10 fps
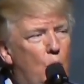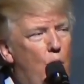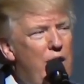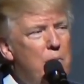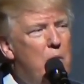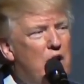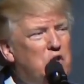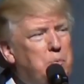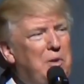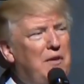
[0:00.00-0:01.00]
We
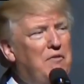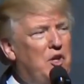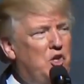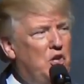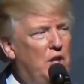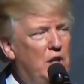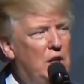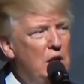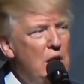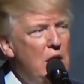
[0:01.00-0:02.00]
must be
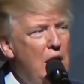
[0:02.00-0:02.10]
vigilant,